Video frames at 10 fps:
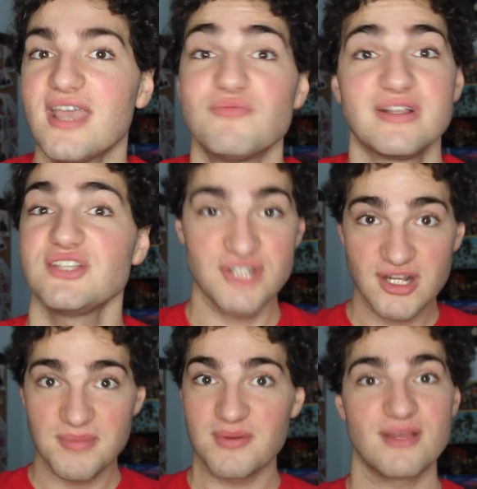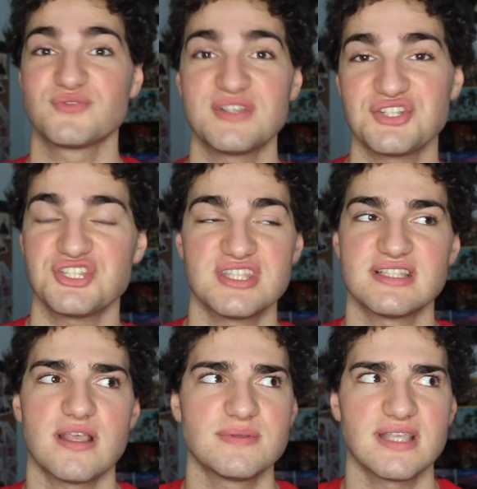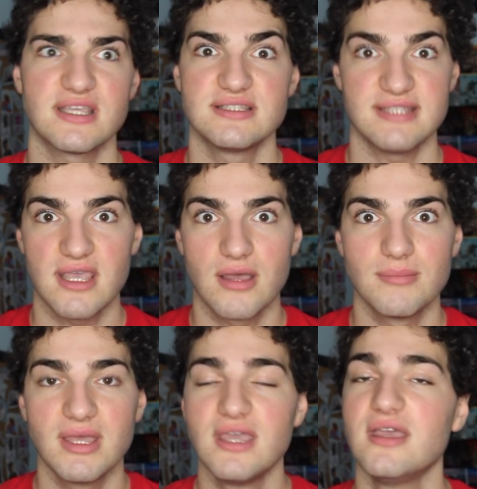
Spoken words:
It really triggered me when I was researching this. I was like, damn.